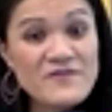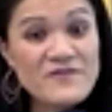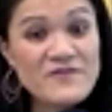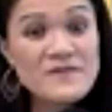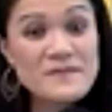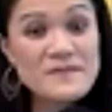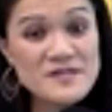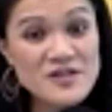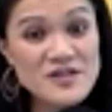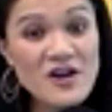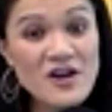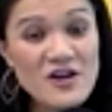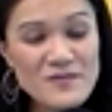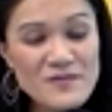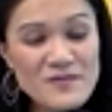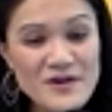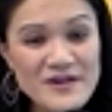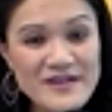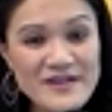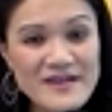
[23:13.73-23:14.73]
from stock
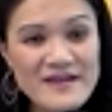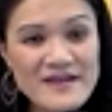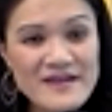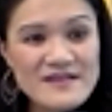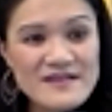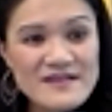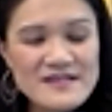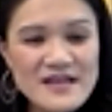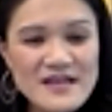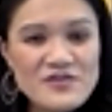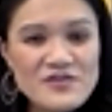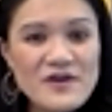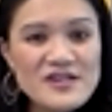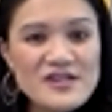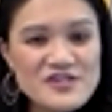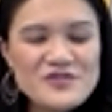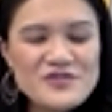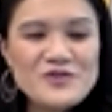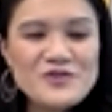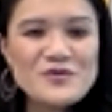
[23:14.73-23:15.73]
market is that you
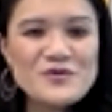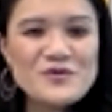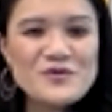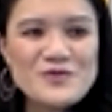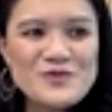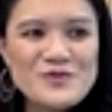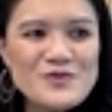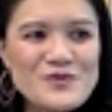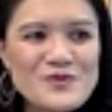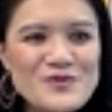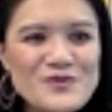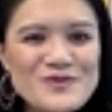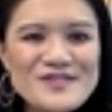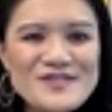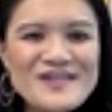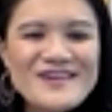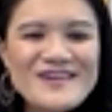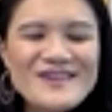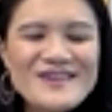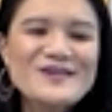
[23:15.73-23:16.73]
actually know who's
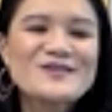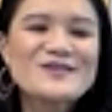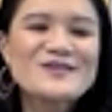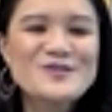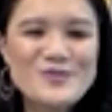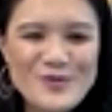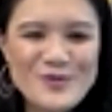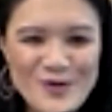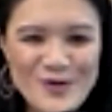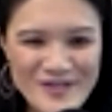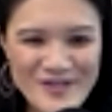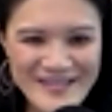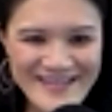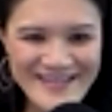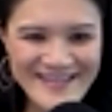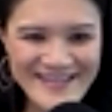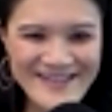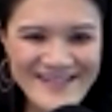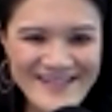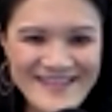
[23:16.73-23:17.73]
controlling
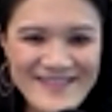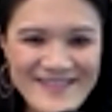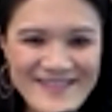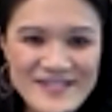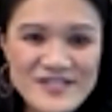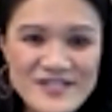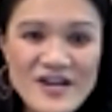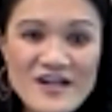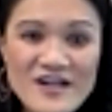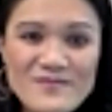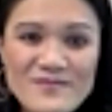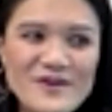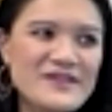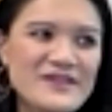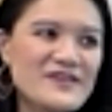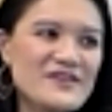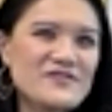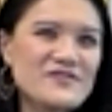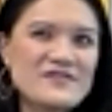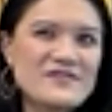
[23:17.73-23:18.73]
it. In the stock
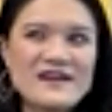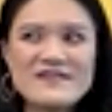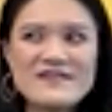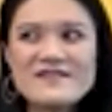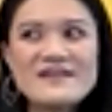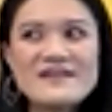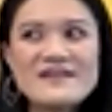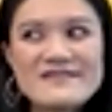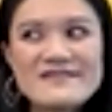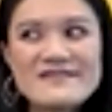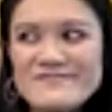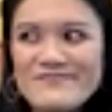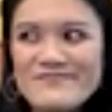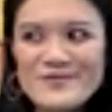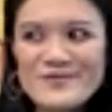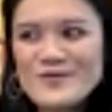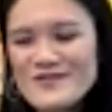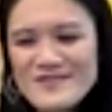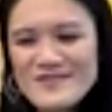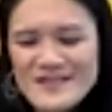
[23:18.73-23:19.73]
market, you're kind of like,
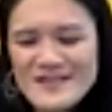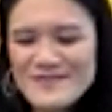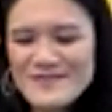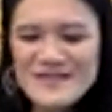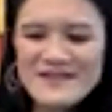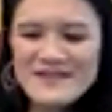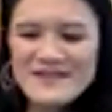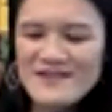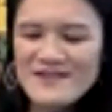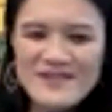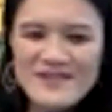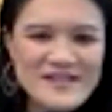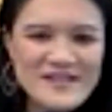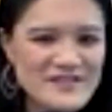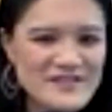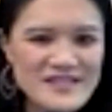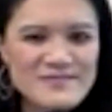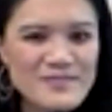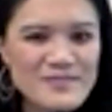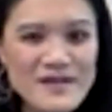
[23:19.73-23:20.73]
well, let me click
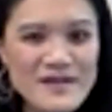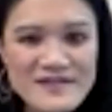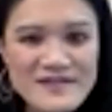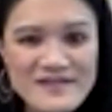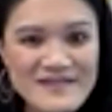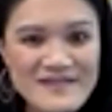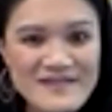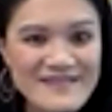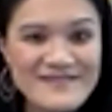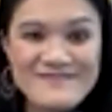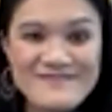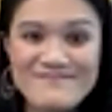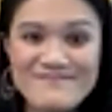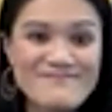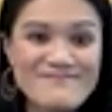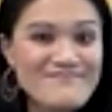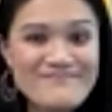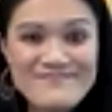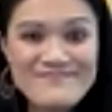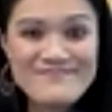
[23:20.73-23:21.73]
this button and
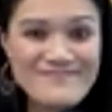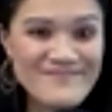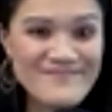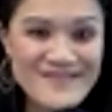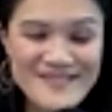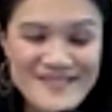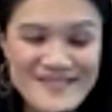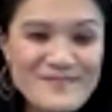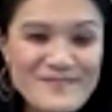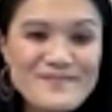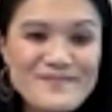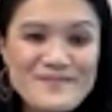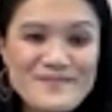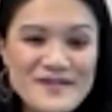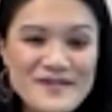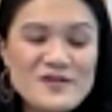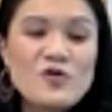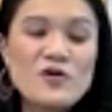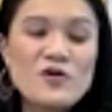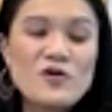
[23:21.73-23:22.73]
some
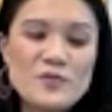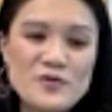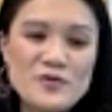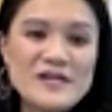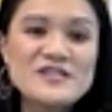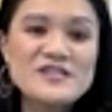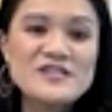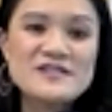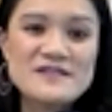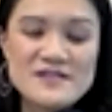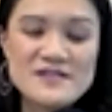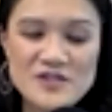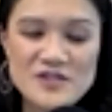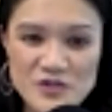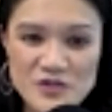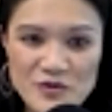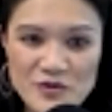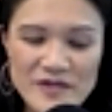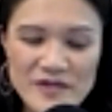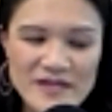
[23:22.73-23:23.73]
big corporation is
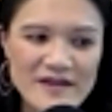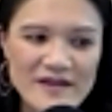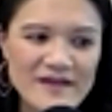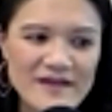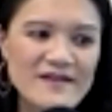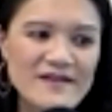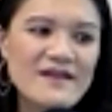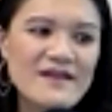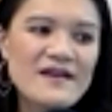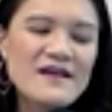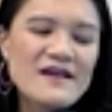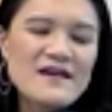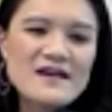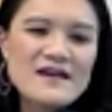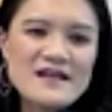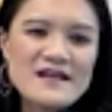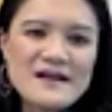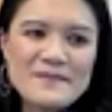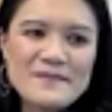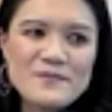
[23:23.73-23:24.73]
doing it mm-hmm.
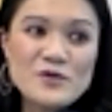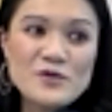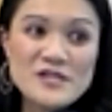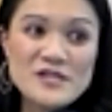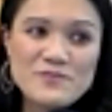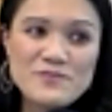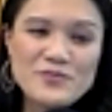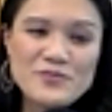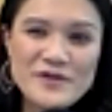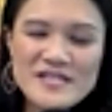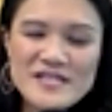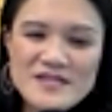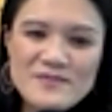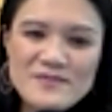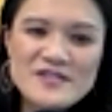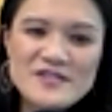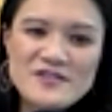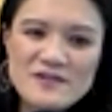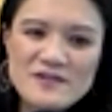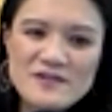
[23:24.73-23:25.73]
um, which brings
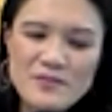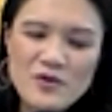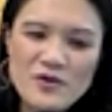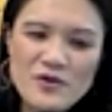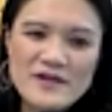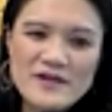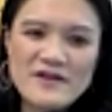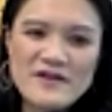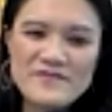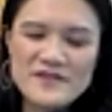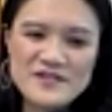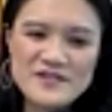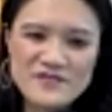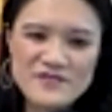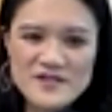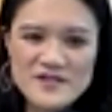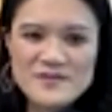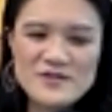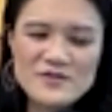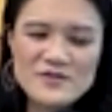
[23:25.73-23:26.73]
me to the point of the
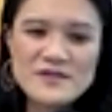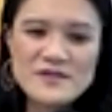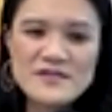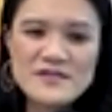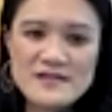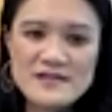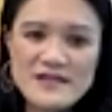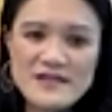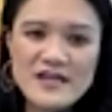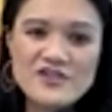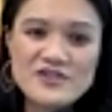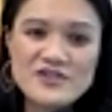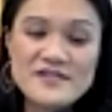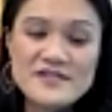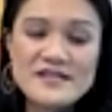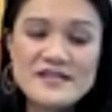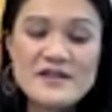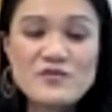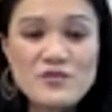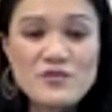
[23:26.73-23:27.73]
difference between syndications
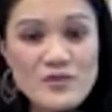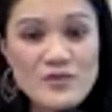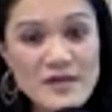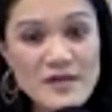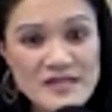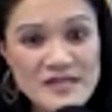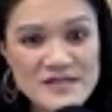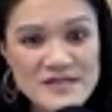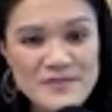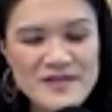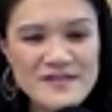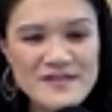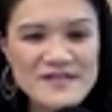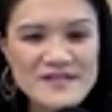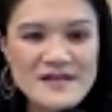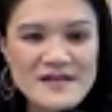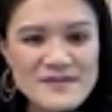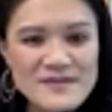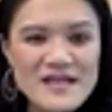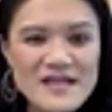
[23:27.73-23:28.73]
and reits because
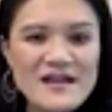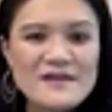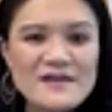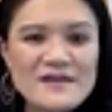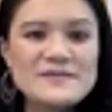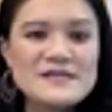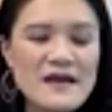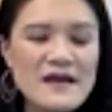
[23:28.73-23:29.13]
sometimes